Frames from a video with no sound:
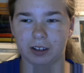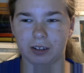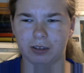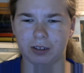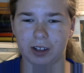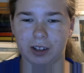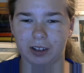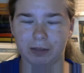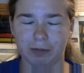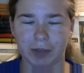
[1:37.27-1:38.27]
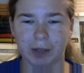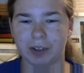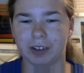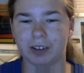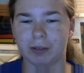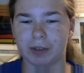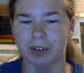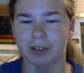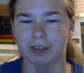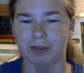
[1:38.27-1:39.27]
she made me a little
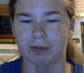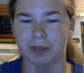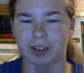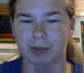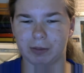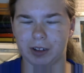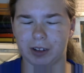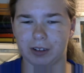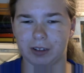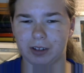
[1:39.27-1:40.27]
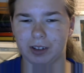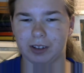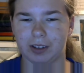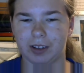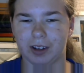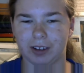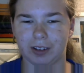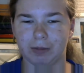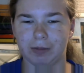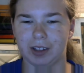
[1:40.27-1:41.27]
bit nervous because she's
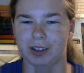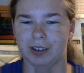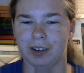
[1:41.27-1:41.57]
asked me,